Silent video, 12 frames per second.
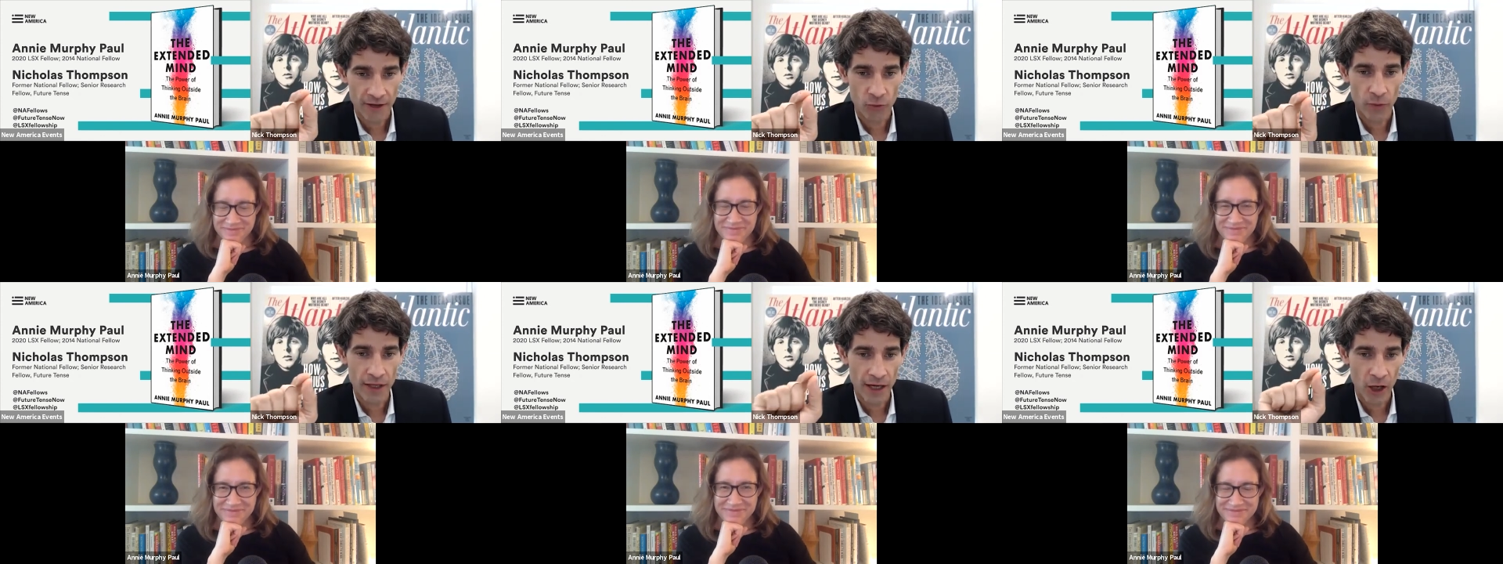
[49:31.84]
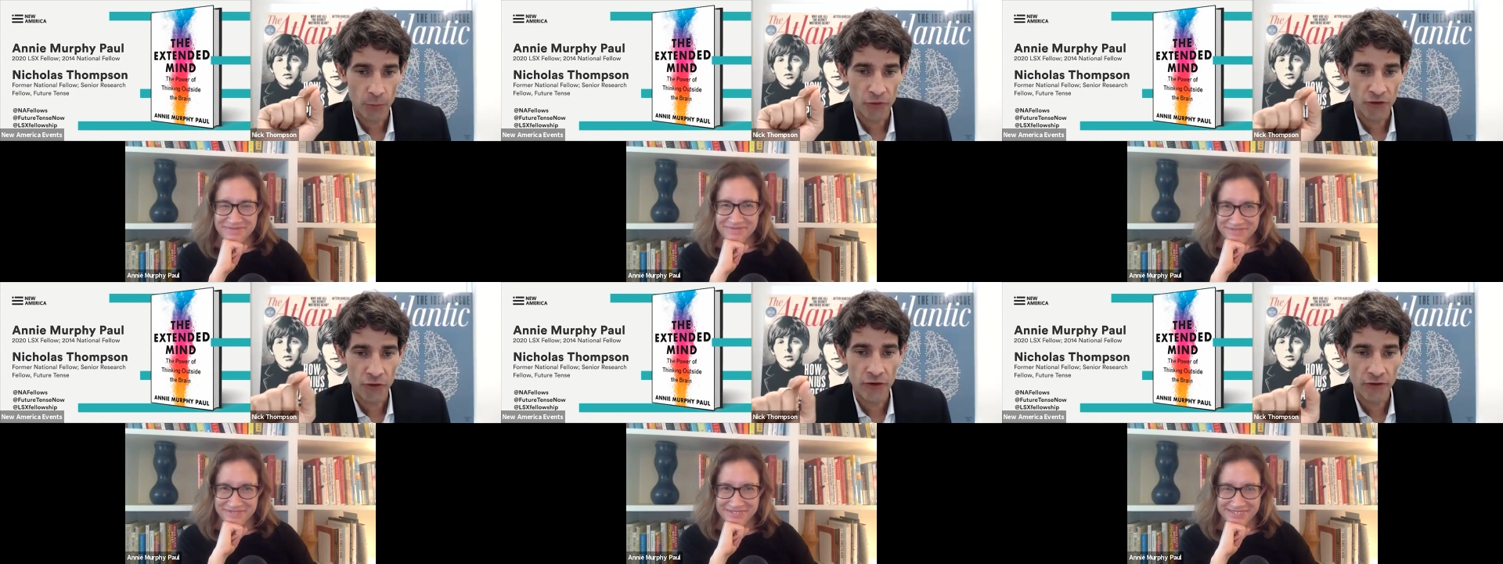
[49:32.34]
Speaker 1: as a way to help
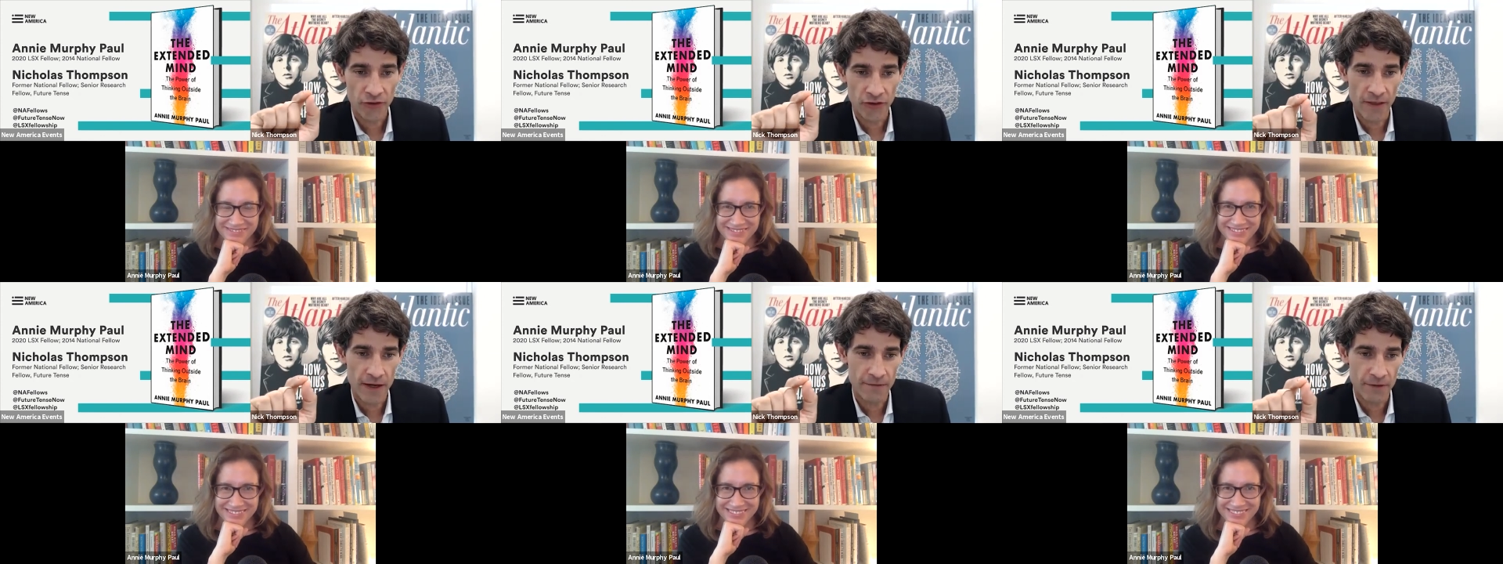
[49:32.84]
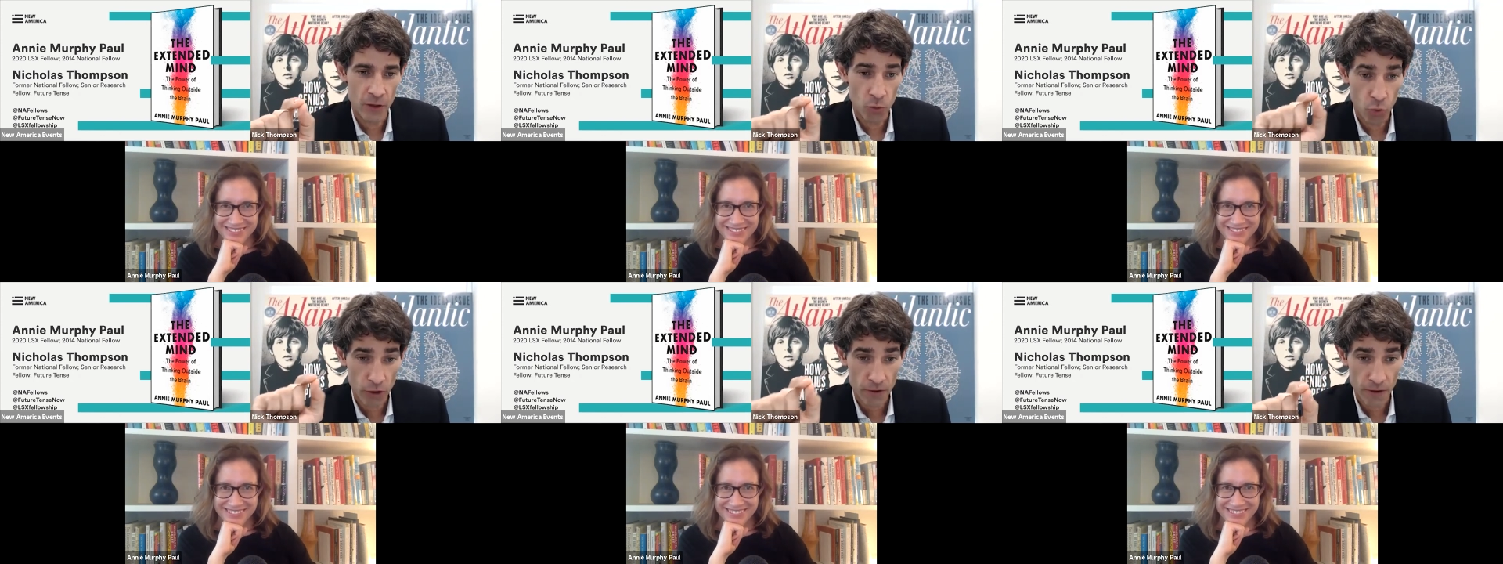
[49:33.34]
students see that if they
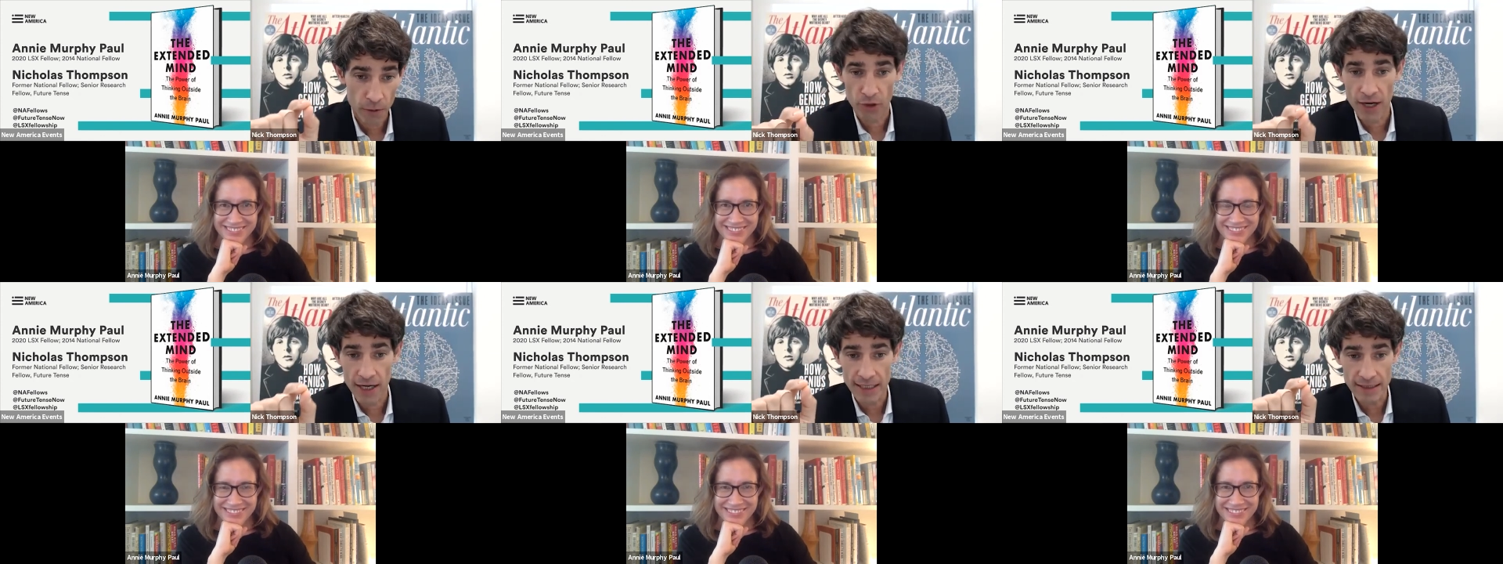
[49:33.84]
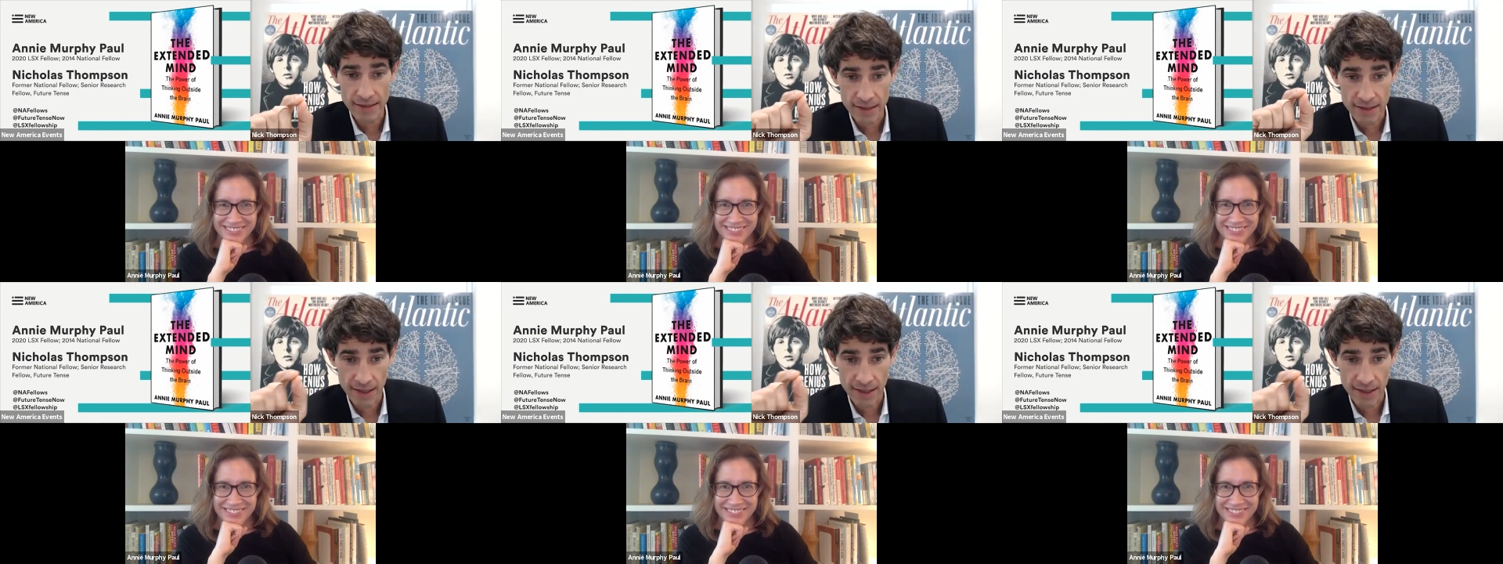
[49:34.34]
work their brains,